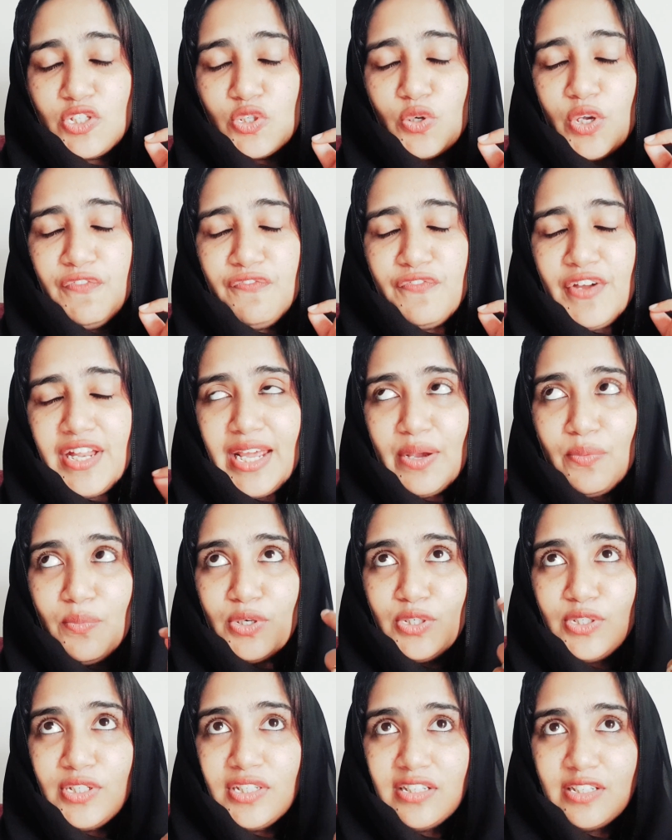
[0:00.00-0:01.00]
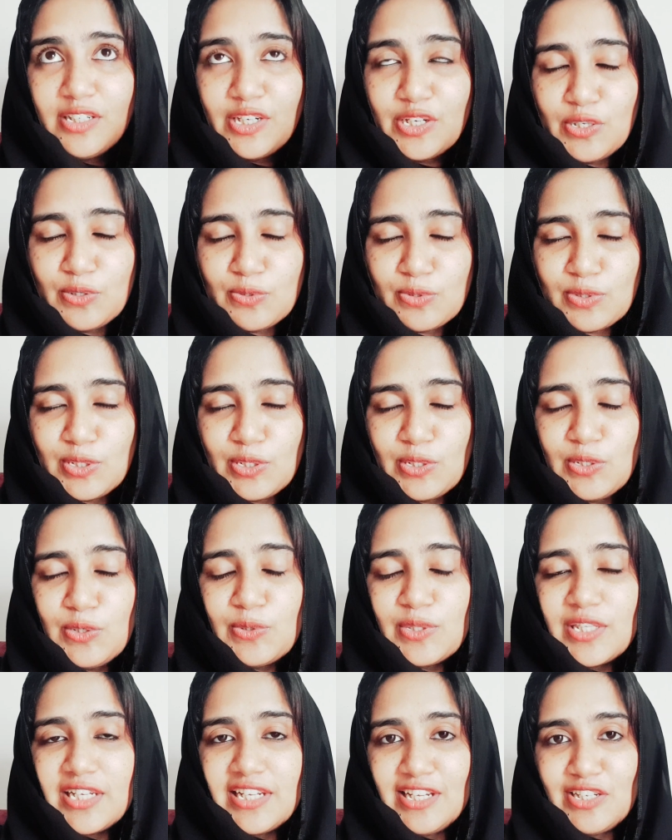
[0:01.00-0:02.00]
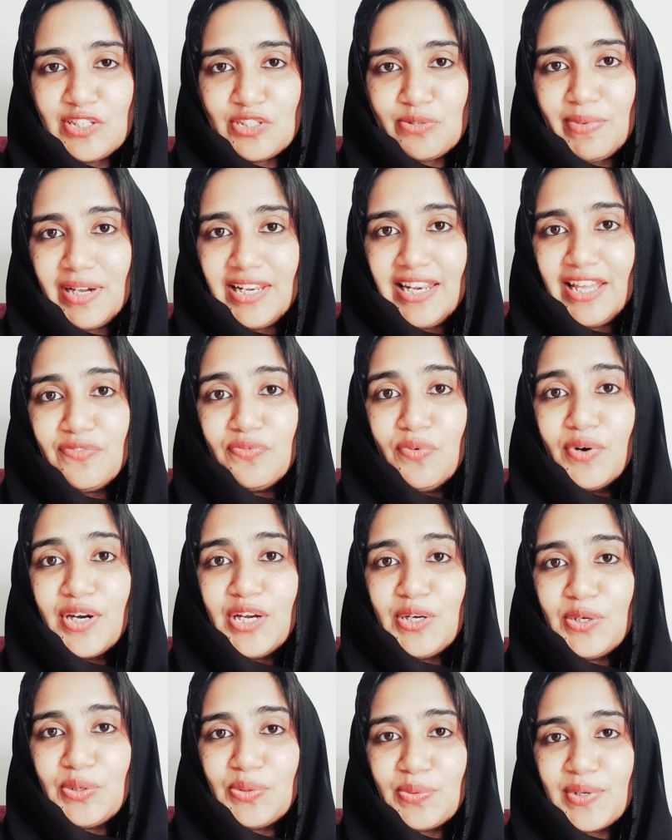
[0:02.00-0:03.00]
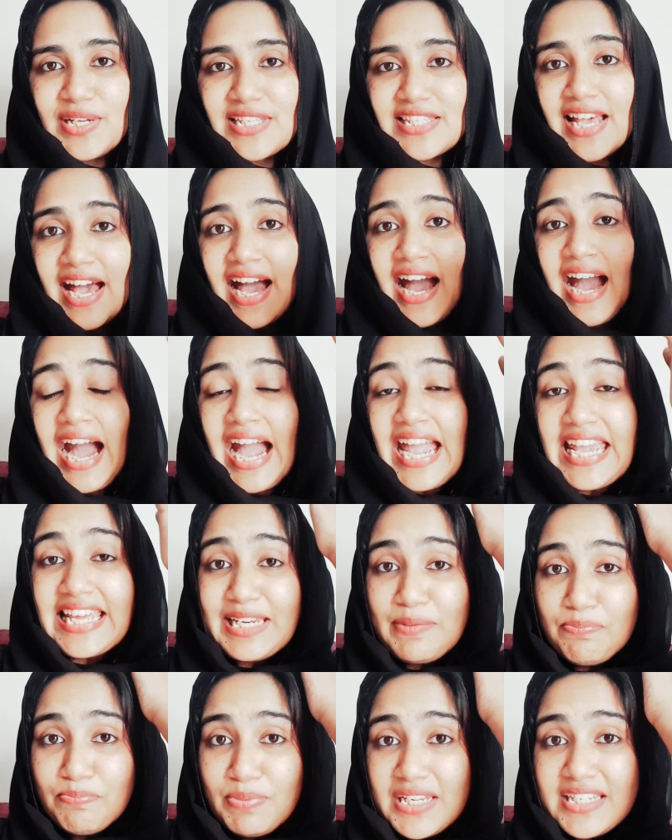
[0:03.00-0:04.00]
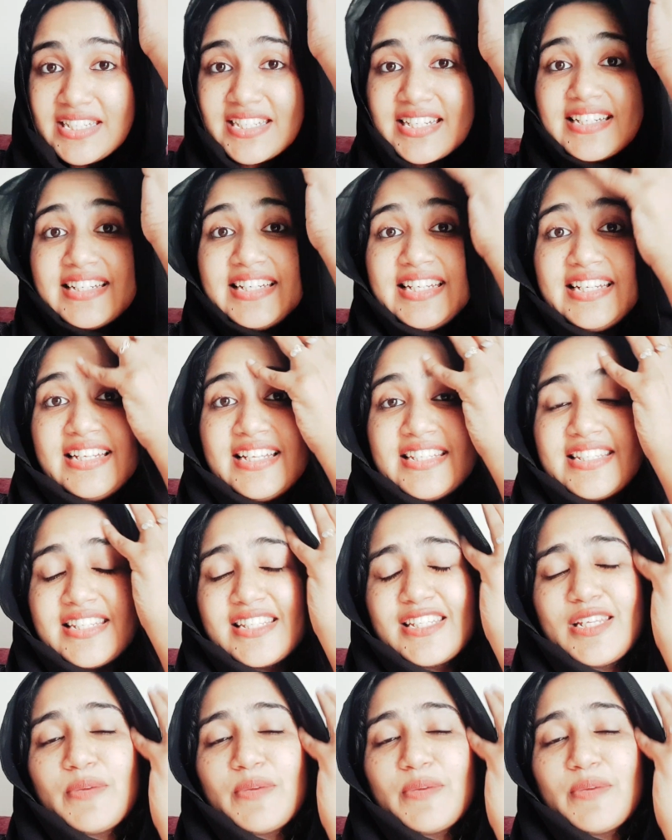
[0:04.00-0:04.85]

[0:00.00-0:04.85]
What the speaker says: So if when I want to learn a new thing into my life, what I do is I repeatedly listen.